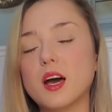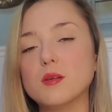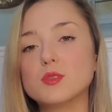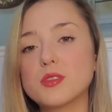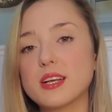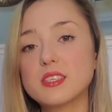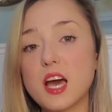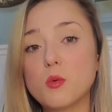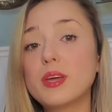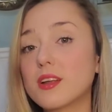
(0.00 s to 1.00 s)
So that's
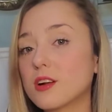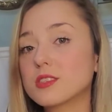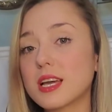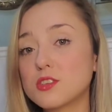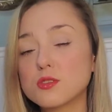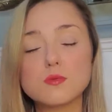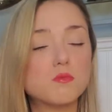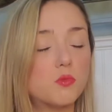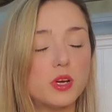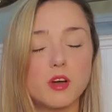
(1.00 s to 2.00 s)
how we get our schedules.
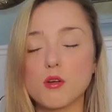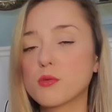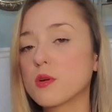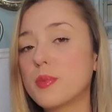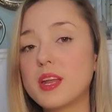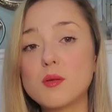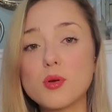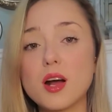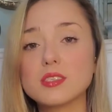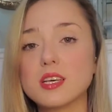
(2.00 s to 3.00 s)
We go through a bidding
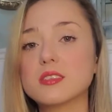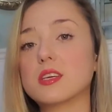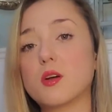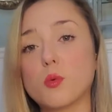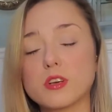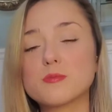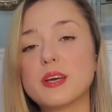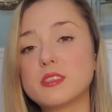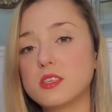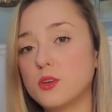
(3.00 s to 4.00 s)
process and it works
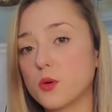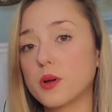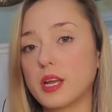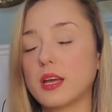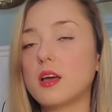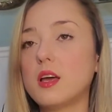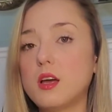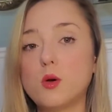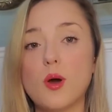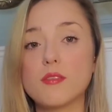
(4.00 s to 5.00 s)
by seniority.
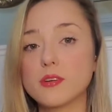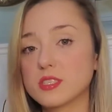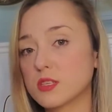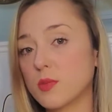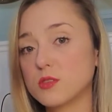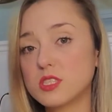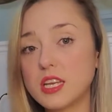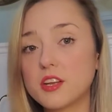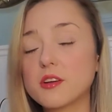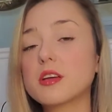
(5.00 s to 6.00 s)
Whoever is the most
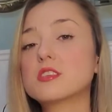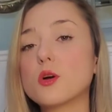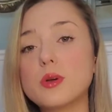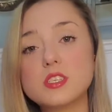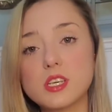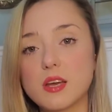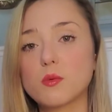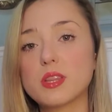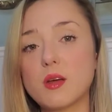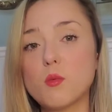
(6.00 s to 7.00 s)
senior is going to get
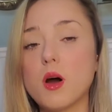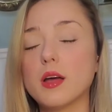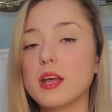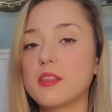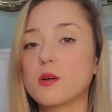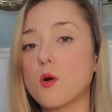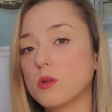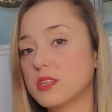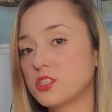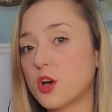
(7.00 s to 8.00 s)
what they want, and there are
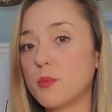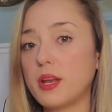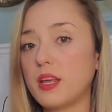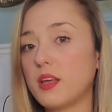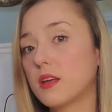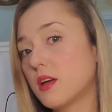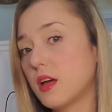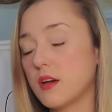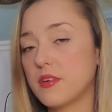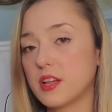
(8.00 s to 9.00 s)
only so many
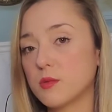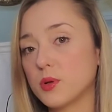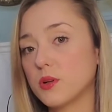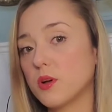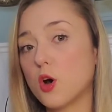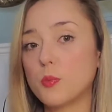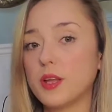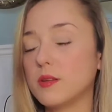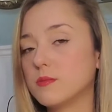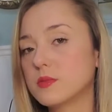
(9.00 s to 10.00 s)
available
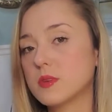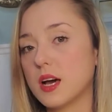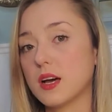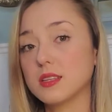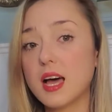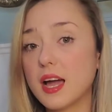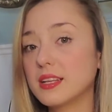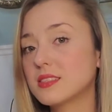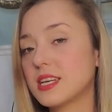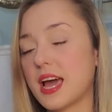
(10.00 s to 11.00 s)
open
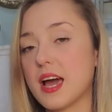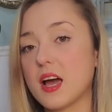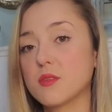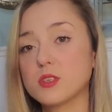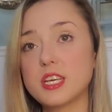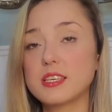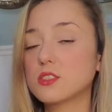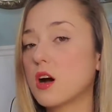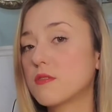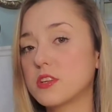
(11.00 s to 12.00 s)
lines to have or days
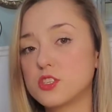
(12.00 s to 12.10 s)
off that